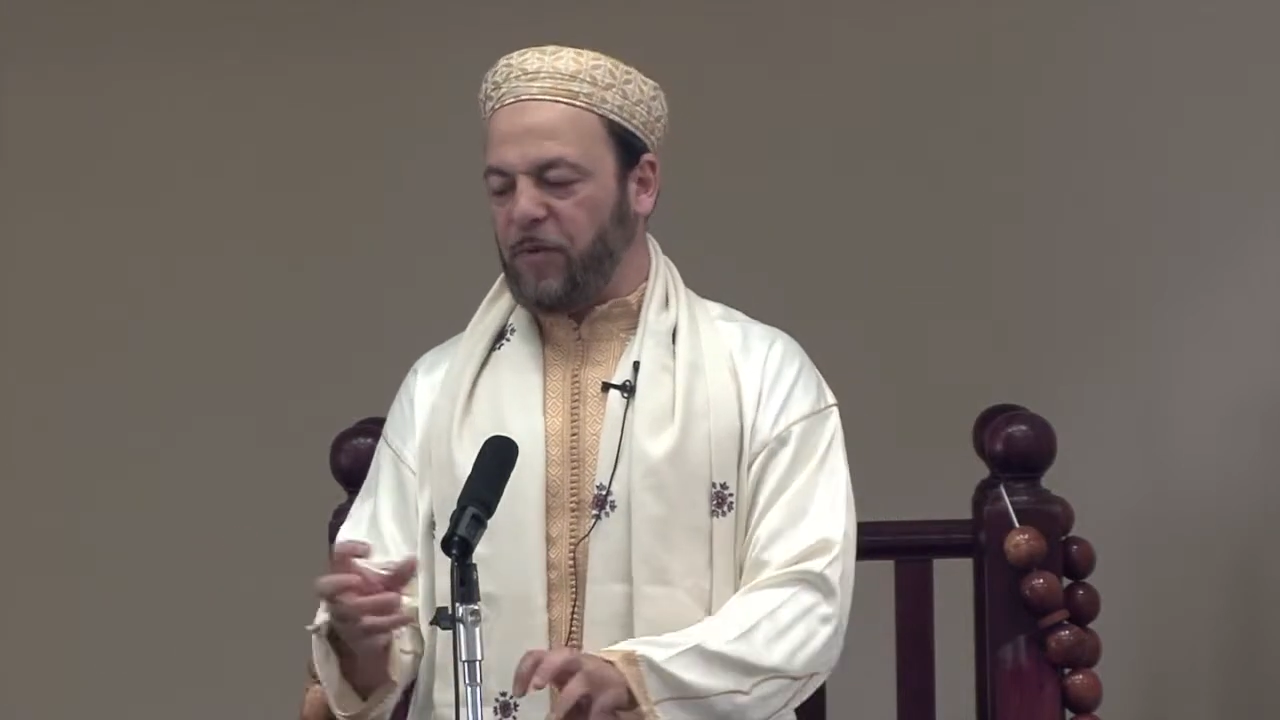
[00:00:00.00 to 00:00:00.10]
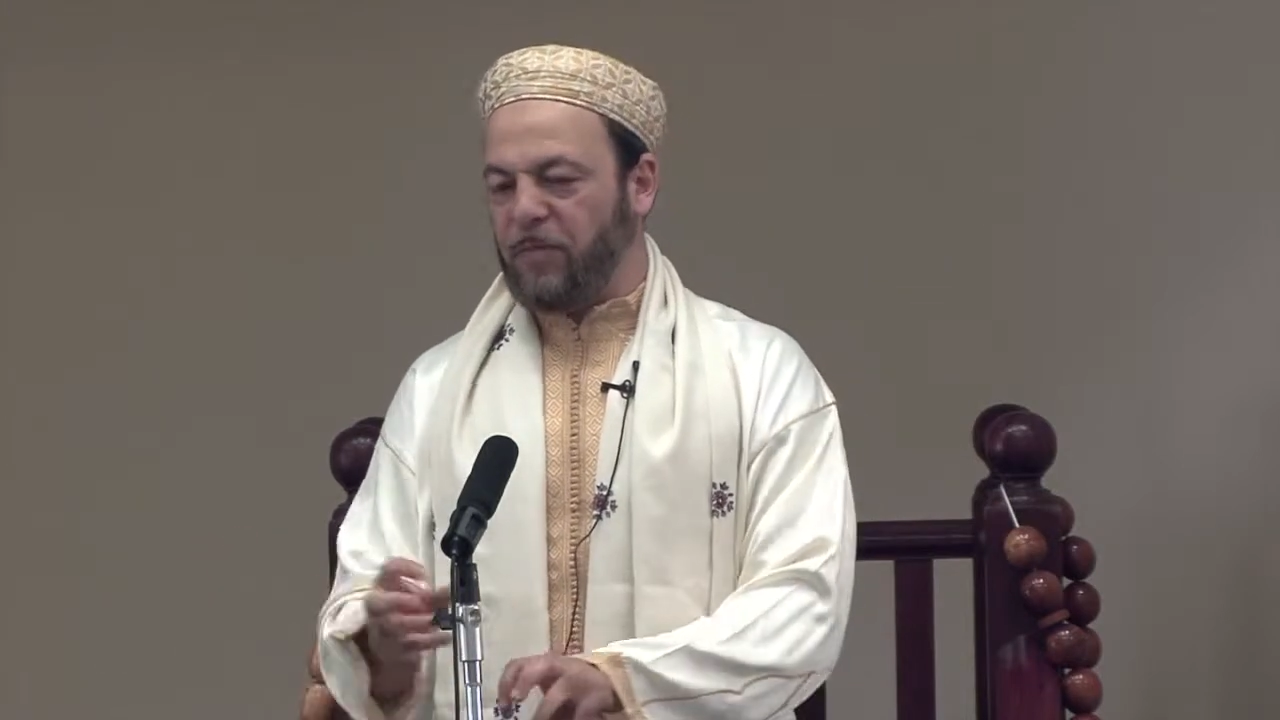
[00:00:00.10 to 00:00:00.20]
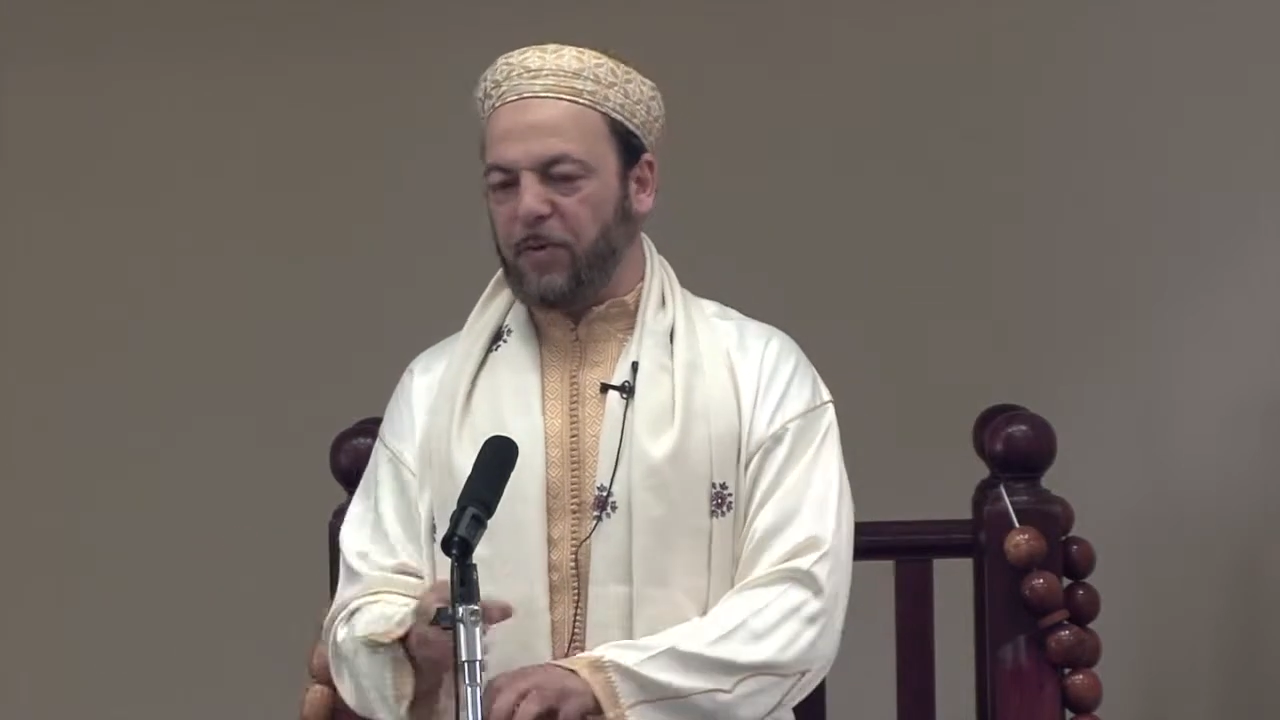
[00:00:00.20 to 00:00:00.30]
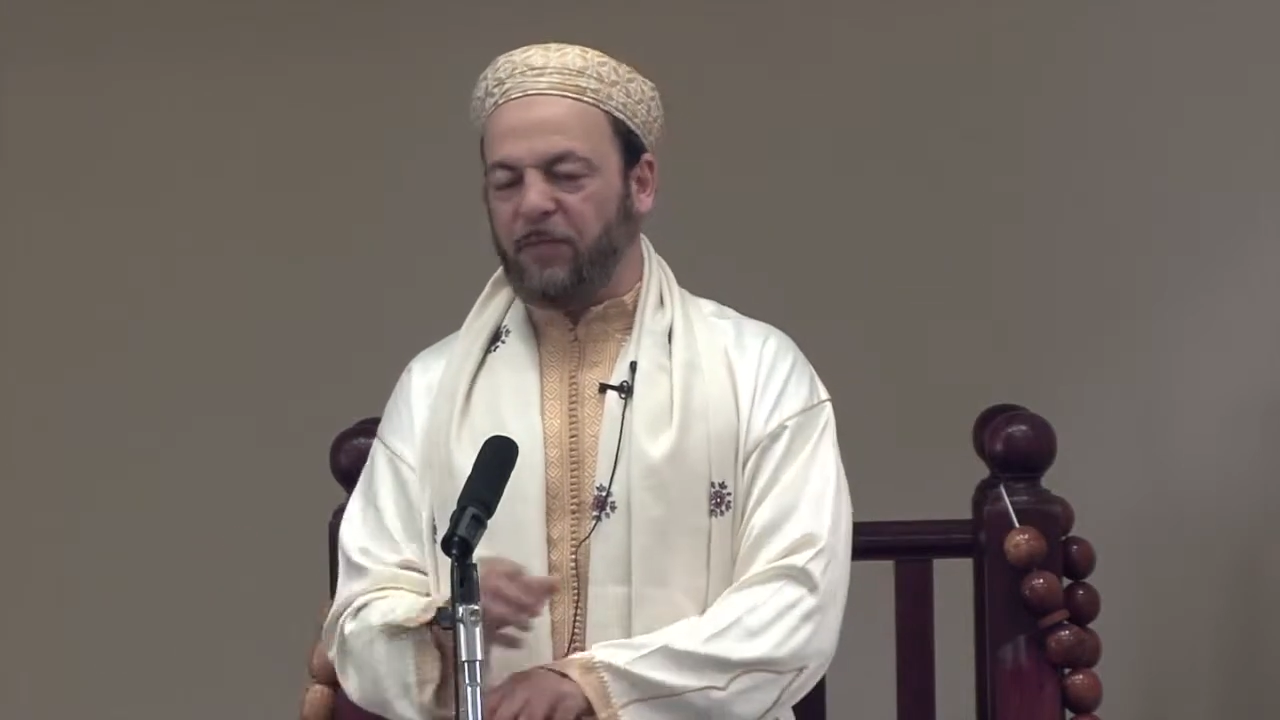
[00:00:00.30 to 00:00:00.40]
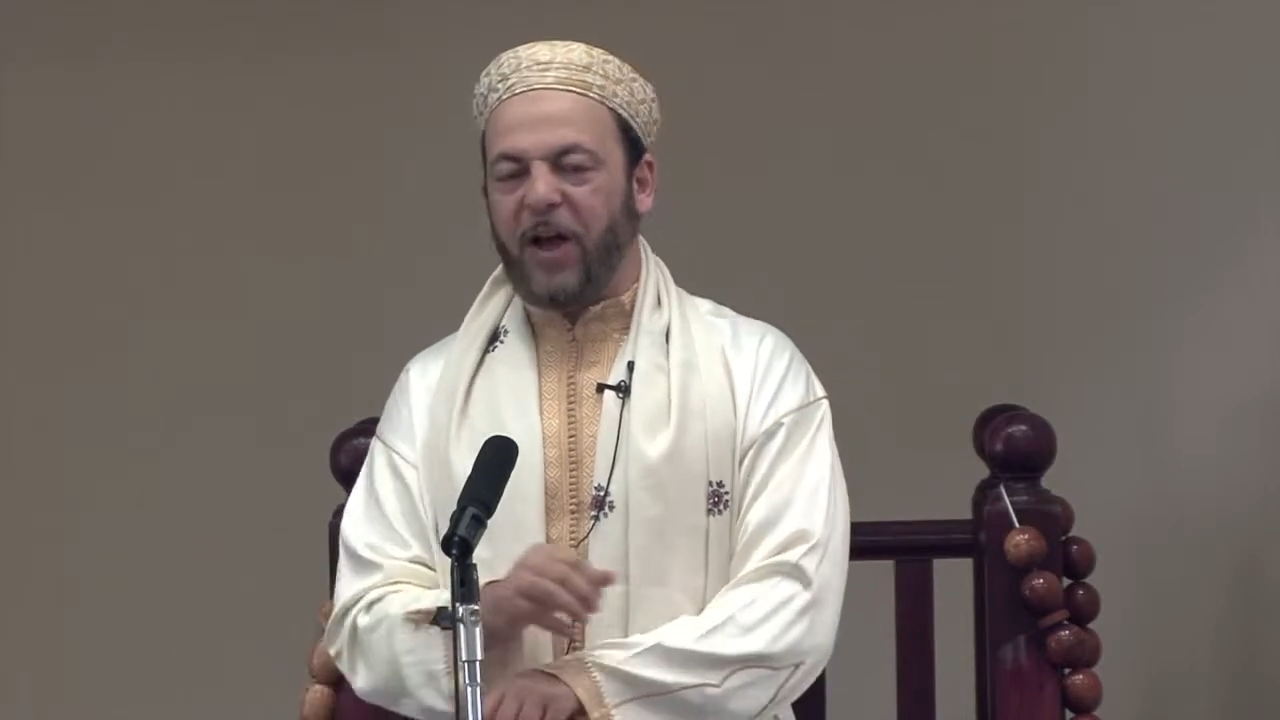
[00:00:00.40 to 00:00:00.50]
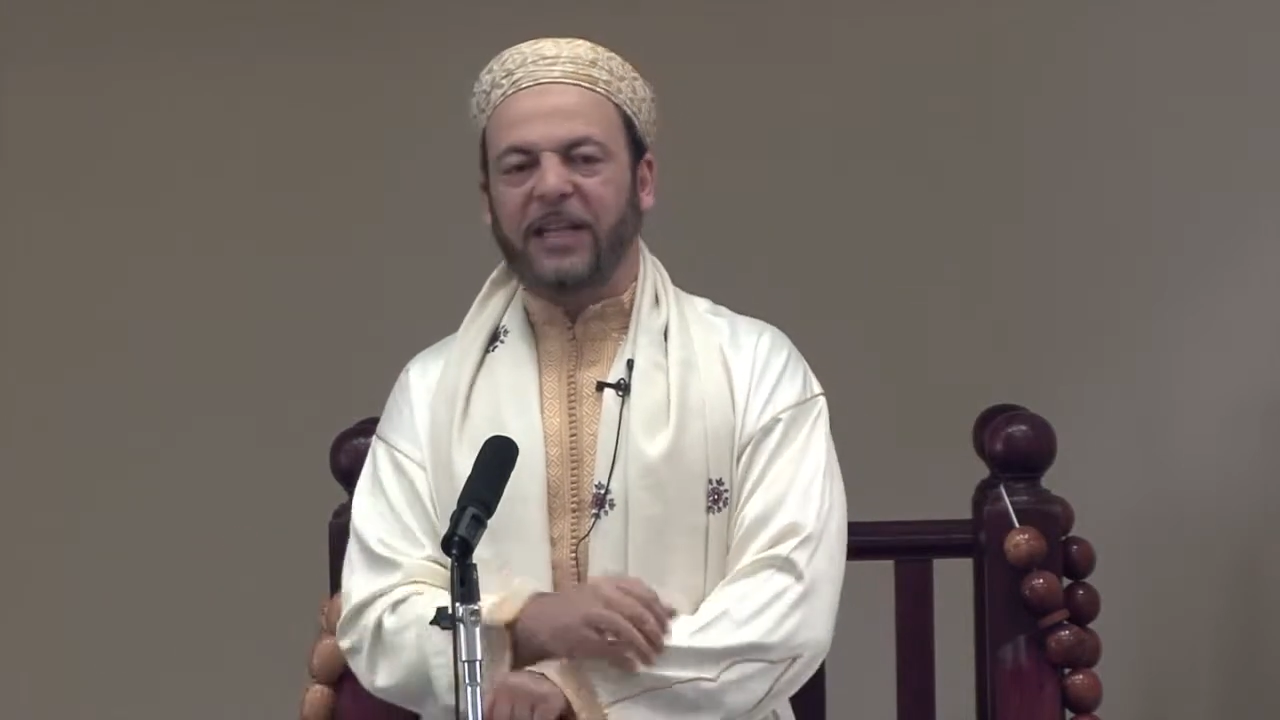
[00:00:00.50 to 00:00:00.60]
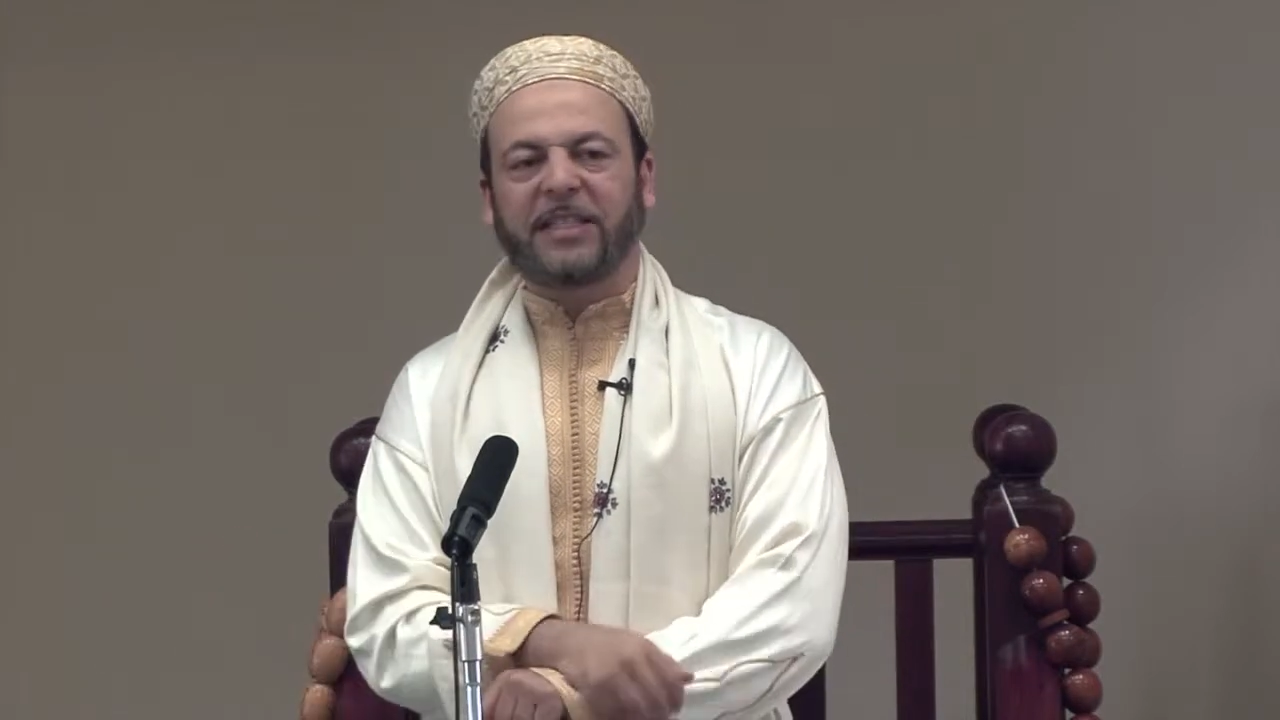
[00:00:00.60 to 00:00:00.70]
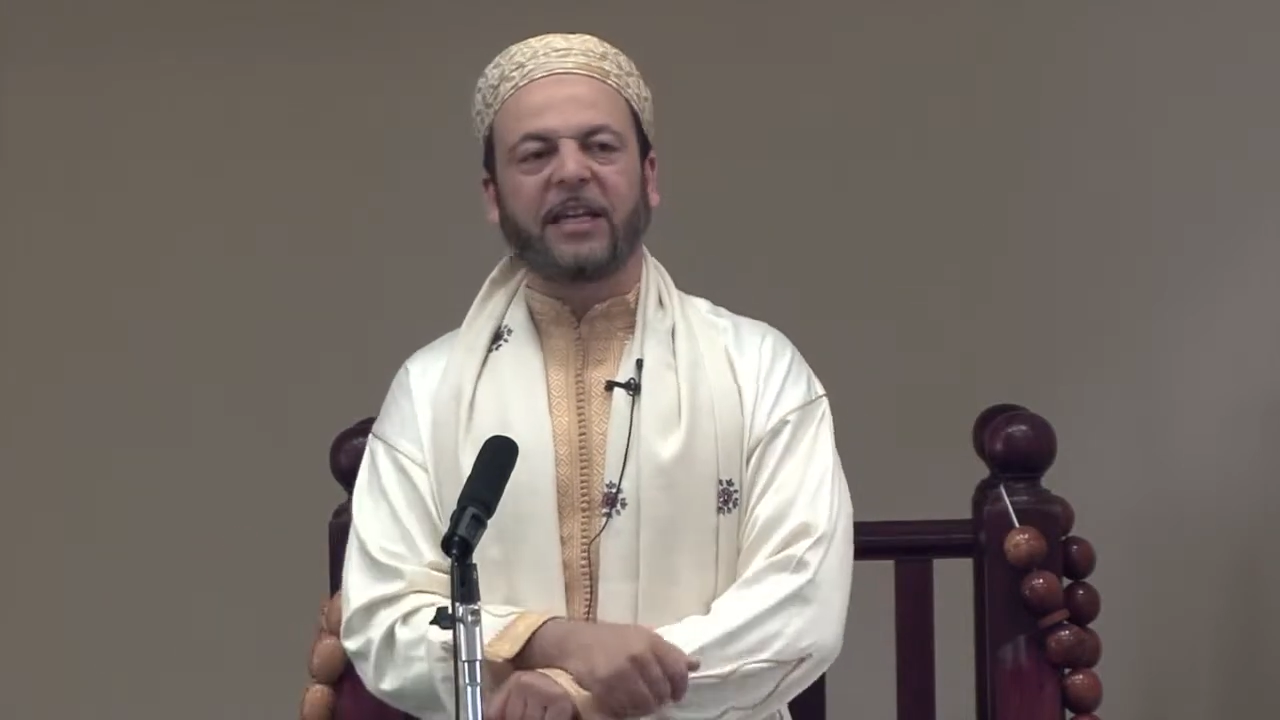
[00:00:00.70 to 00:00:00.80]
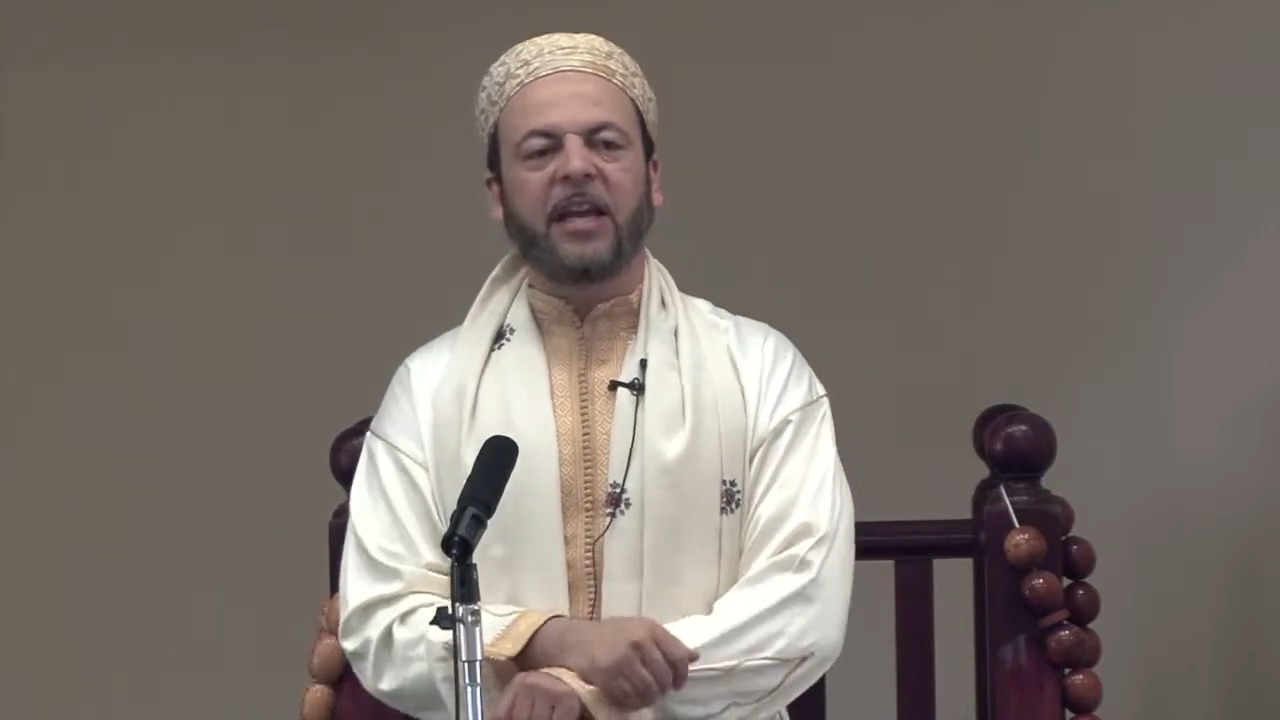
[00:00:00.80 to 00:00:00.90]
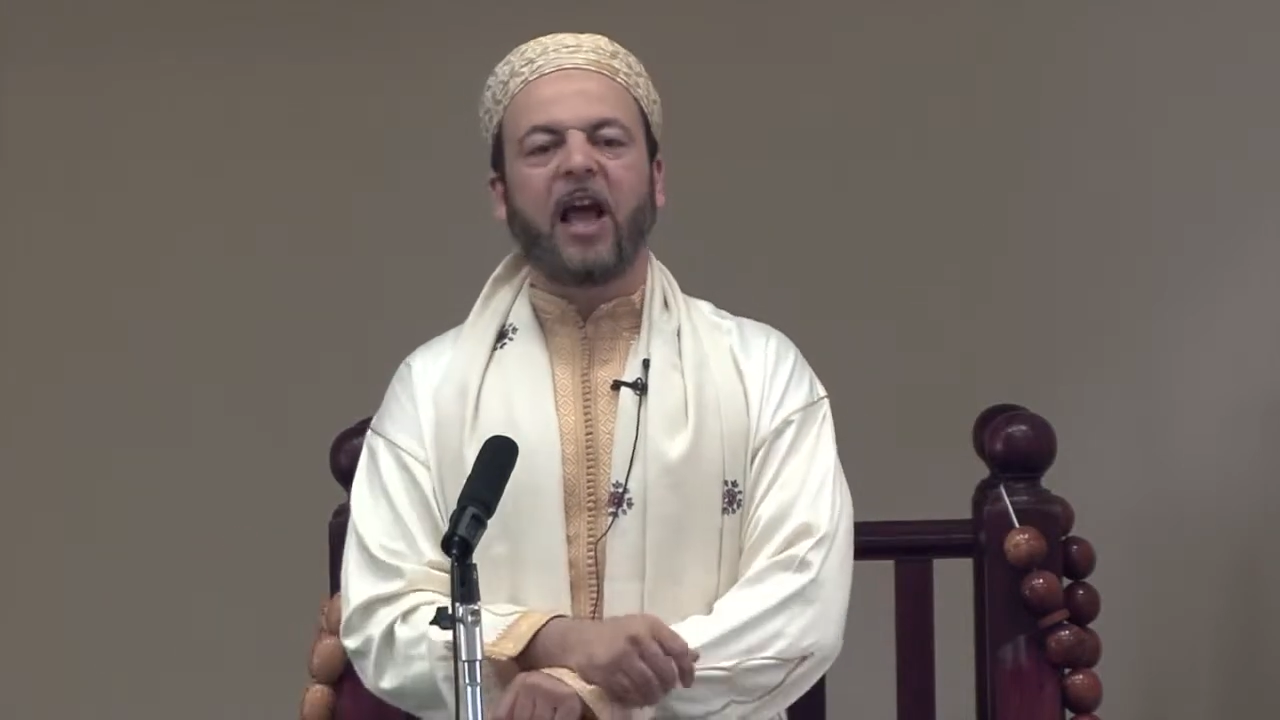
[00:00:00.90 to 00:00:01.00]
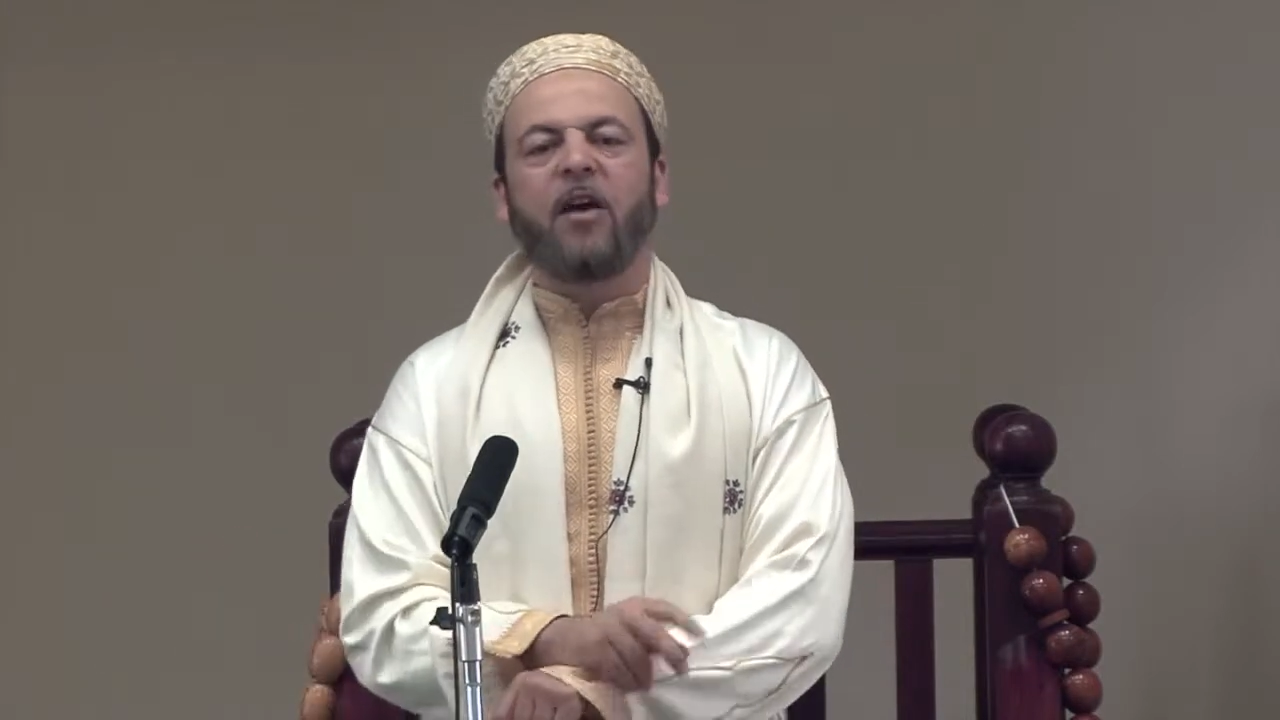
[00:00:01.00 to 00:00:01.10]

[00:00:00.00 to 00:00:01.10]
people fighting,